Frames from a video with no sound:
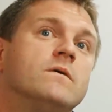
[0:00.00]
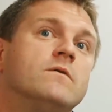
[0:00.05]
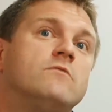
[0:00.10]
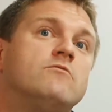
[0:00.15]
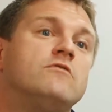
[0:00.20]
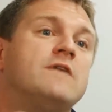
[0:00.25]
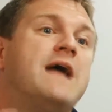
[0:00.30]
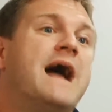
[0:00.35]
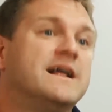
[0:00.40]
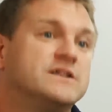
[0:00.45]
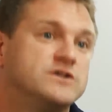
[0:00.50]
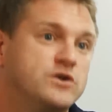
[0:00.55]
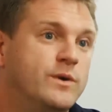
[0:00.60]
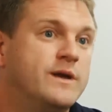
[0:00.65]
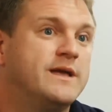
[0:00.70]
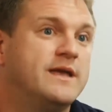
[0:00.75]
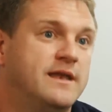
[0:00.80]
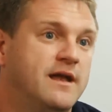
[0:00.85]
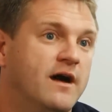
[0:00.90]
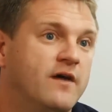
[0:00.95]
react
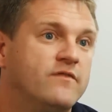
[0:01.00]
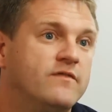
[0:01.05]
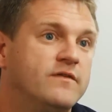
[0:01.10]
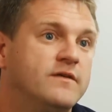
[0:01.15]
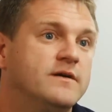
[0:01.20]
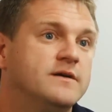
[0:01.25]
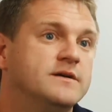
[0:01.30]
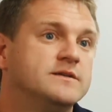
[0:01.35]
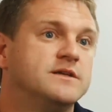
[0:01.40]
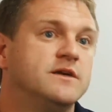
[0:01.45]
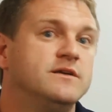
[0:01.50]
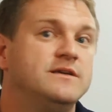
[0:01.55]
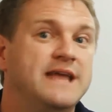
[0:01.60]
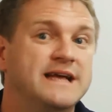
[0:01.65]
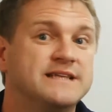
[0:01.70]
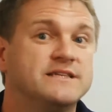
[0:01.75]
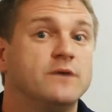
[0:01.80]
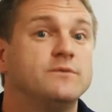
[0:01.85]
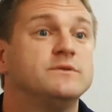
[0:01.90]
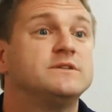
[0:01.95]
quick enough. So
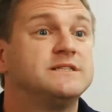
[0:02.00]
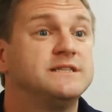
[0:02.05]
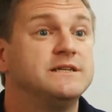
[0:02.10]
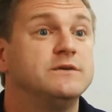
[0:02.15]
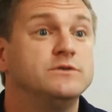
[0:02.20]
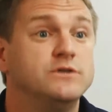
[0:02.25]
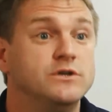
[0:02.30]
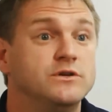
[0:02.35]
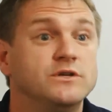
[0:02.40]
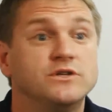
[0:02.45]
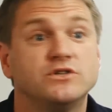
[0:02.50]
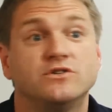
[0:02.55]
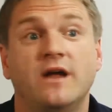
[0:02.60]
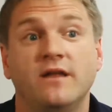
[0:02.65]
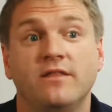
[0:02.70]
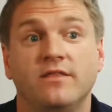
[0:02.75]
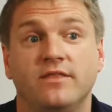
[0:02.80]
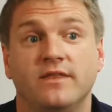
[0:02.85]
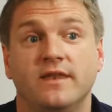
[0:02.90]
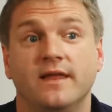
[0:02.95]
yes, I would still do the
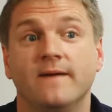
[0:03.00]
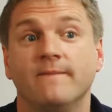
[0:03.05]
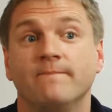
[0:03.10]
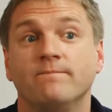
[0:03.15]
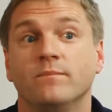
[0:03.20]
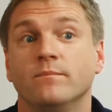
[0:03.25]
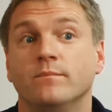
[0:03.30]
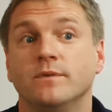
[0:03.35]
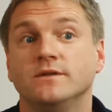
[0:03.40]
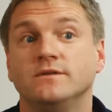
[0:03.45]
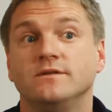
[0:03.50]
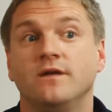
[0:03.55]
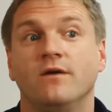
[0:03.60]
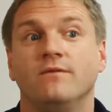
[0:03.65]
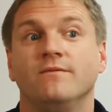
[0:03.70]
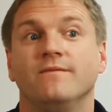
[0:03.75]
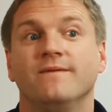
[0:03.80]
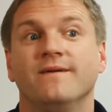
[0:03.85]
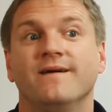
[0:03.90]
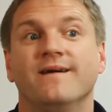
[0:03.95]
strengthening, but
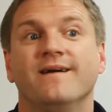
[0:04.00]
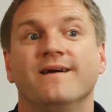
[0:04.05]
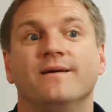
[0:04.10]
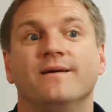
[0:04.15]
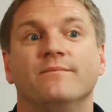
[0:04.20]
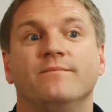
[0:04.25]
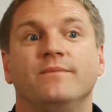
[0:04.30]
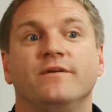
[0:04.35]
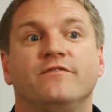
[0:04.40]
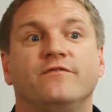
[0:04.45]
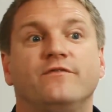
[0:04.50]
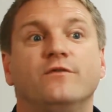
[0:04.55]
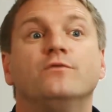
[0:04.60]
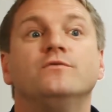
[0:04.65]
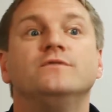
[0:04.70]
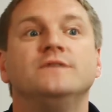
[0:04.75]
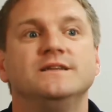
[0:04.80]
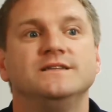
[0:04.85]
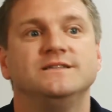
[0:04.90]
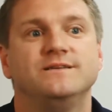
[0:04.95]
don't be
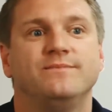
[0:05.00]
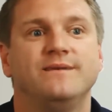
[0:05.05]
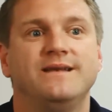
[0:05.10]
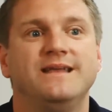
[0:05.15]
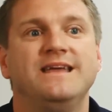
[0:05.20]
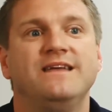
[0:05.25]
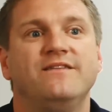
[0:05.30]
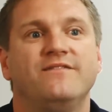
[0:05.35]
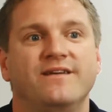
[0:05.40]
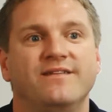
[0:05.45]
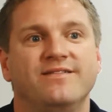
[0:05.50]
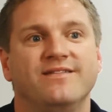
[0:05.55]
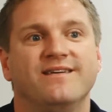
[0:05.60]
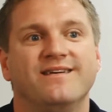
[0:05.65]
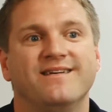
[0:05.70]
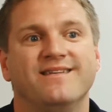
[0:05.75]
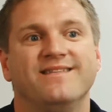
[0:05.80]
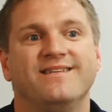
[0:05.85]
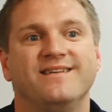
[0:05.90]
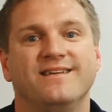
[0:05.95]
fooled into believing
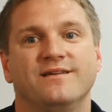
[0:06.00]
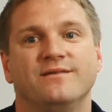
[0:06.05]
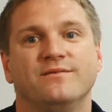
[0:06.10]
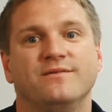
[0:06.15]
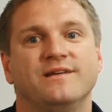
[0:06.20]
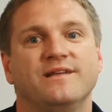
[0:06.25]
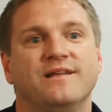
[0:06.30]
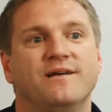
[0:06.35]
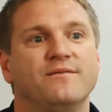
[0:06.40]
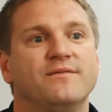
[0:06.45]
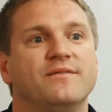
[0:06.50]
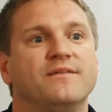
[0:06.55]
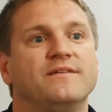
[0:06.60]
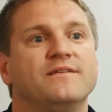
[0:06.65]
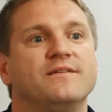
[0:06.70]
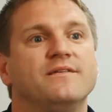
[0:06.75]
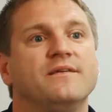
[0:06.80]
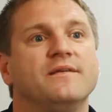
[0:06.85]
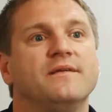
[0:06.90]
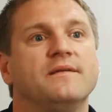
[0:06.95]
that
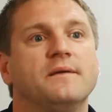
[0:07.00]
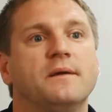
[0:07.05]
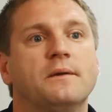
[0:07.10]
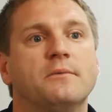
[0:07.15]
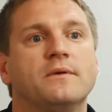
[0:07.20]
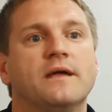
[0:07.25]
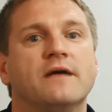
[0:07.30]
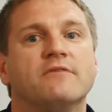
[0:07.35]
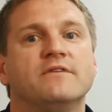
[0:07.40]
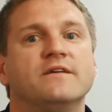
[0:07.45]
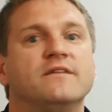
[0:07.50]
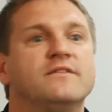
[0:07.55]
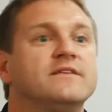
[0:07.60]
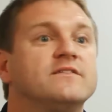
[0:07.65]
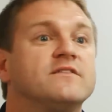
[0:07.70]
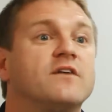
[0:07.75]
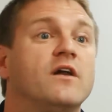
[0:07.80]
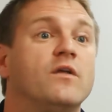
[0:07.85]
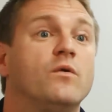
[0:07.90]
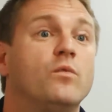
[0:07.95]
it will get rid of
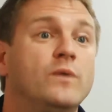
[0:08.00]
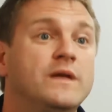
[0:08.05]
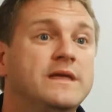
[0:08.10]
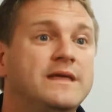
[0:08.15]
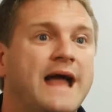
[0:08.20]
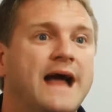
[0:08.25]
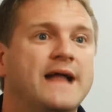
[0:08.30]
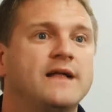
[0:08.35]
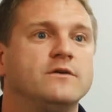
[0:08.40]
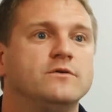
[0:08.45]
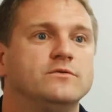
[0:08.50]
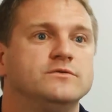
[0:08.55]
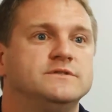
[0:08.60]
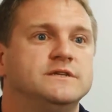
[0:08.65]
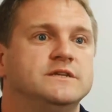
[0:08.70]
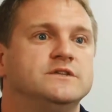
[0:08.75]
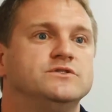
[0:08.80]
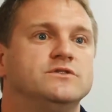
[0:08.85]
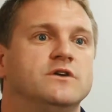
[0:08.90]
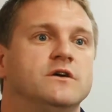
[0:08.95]
this kind of weak ankle
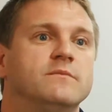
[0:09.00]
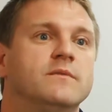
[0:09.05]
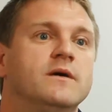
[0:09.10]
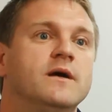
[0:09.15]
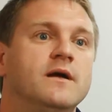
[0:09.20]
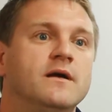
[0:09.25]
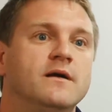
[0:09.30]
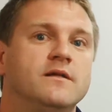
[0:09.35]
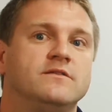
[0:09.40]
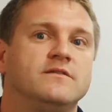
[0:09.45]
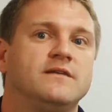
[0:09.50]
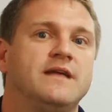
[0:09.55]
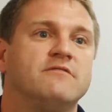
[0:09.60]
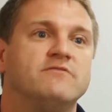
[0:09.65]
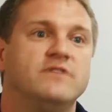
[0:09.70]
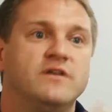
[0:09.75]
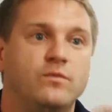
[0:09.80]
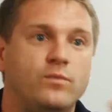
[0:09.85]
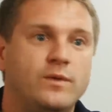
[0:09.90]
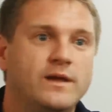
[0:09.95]
syndrome. To get
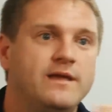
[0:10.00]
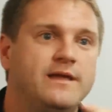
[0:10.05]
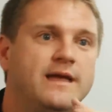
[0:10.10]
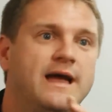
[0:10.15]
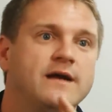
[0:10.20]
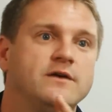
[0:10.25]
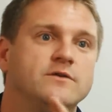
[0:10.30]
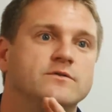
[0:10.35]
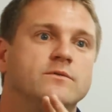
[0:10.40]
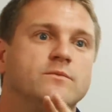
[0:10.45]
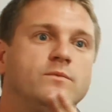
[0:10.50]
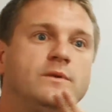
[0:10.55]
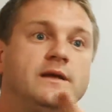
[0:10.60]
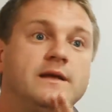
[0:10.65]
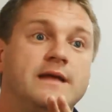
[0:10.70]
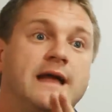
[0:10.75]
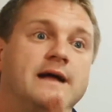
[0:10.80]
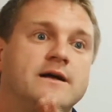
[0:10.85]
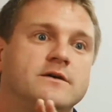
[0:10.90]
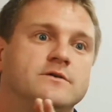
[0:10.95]
rid of weak
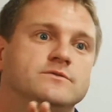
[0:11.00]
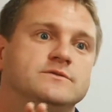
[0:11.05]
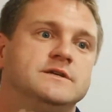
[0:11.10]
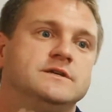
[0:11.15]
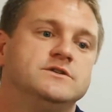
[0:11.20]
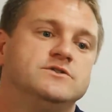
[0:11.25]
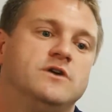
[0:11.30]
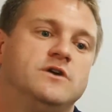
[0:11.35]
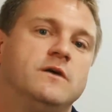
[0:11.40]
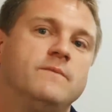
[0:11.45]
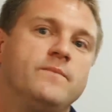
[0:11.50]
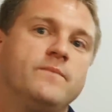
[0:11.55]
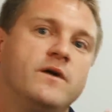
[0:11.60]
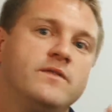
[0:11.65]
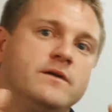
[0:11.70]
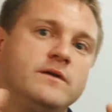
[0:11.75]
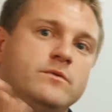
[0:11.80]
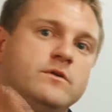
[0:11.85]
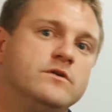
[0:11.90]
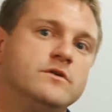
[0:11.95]
ankle syndrome, I
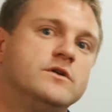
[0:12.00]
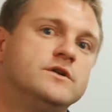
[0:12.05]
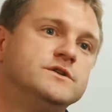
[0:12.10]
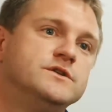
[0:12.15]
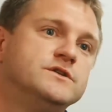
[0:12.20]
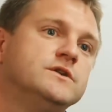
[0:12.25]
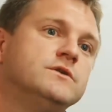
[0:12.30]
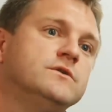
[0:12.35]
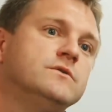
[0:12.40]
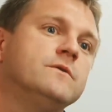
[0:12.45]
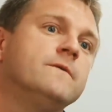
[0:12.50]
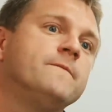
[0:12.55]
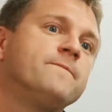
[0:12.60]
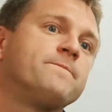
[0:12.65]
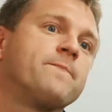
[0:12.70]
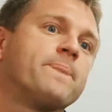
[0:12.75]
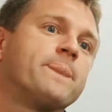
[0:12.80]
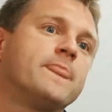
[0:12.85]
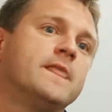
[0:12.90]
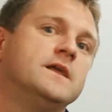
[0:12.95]
think what you've got to do
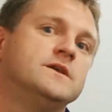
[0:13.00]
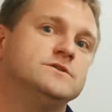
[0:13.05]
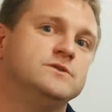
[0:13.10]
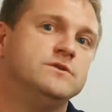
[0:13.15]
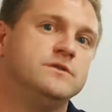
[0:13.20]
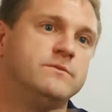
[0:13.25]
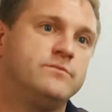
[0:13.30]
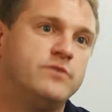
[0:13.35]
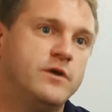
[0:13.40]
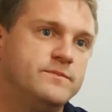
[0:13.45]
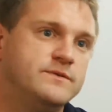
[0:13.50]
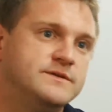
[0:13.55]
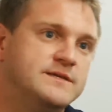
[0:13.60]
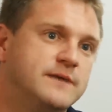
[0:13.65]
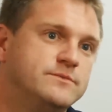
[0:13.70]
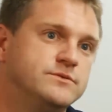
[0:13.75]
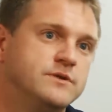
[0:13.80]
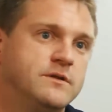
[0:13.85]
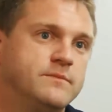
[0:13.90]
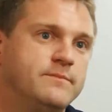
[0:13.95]
is do the
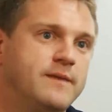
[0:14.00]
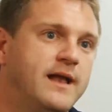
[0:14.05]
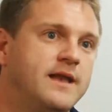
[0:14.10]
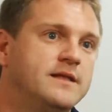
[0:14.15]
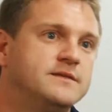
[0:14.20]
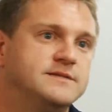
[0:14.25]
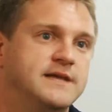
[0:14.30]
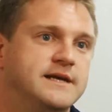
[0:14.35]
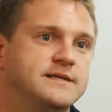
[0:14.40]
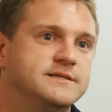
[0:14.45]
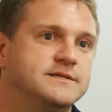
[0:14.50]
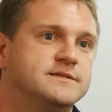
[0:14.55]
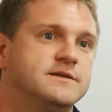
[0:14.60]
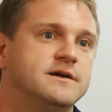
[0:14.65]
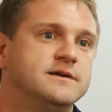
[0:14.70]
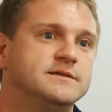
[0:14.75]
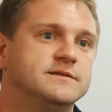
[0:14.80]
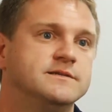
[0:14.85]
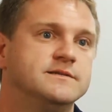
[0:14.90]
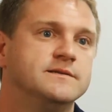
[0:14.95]
proprioception and balance
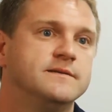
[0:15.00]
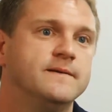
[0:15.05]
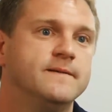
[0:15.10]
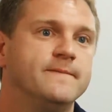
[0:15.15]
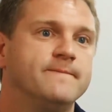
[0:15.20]
exercises.